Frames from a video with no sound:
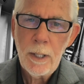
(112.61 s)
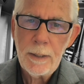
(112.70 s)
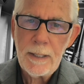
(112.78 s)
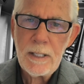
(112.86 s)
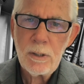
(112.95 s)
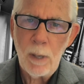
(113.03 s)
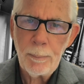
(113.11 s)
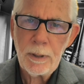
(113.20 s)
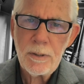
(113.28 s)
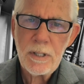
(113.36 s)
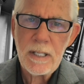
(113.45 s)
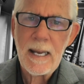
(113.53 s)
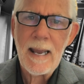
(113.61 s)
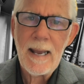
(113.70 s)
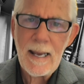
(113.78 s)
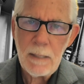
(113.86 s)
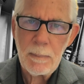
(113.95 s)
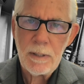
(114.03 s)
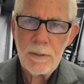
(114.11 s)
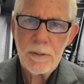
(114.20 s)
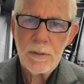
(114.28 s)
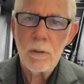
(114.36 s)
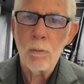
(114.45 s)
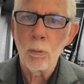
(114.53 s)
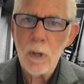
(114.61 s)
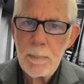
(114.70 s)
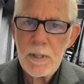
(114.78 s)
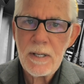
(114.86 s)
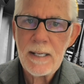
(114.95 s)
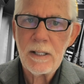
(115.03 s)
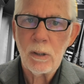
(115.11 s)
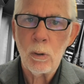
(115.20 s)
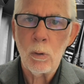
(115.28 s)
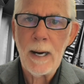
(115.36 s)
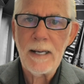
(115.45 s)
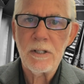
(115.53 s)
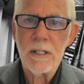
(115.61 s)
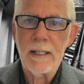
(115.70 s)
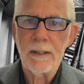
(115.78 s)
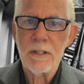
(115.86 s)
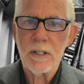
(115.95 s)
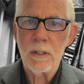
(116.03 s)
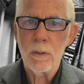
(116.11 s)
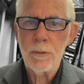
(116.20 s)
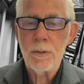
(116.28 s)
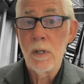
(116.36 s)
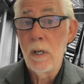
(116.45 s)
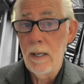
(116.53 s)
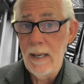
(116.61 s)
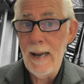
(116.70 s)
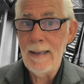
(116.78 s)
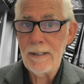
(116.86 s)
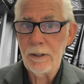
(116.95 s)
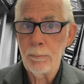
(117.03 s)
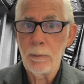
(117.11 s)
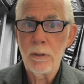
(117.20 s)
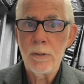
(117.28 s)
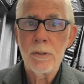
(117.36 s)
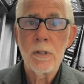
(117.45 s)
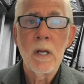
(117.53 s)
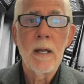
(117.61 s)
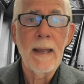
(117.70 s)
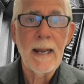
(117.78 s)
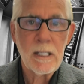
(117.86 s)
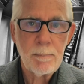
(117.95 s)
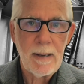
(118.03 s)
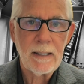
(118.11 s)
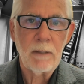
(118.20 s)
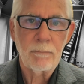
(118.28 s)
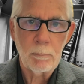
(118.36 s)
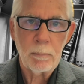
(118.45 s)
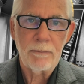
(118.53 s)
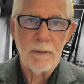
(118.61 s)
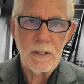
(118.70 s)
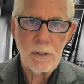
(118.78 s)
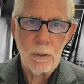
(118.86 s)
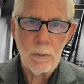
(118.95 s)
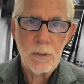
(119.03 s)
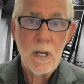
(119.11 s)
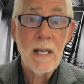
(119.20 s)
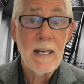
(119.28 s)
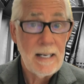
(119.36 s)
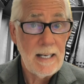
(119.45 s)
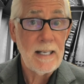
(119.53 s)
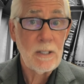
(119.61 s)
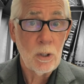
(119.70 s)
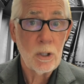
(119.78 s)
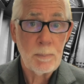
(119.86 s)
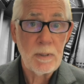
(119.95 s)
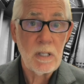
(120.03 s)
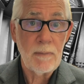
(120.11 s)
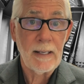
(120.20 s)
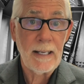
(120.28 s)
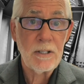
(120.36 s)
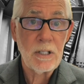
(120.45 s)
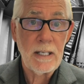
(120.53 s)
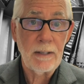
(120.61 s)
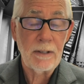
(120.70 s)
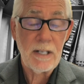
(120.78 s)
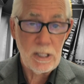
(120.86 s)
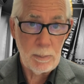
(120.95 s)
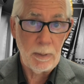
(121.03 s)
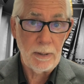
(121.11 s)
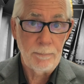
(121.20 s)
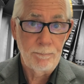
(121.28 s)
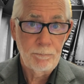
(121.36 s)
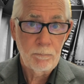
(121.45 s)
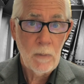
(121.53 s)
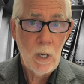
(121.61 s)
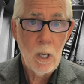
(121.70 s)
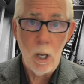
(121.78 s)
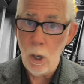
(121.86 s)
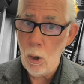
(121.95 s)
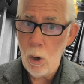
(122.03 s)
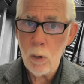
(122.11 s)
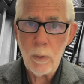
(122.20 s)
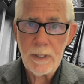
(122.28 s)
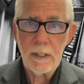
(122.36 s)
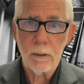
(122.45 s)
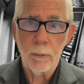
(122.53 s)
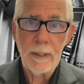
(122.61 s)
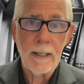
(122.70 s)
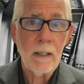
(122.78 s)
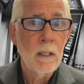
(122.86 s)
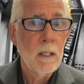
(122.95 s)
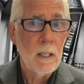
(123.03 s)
These competency elements represent the core engineering skills and attributes expected from professionals in your specific engineering discipline, along with the career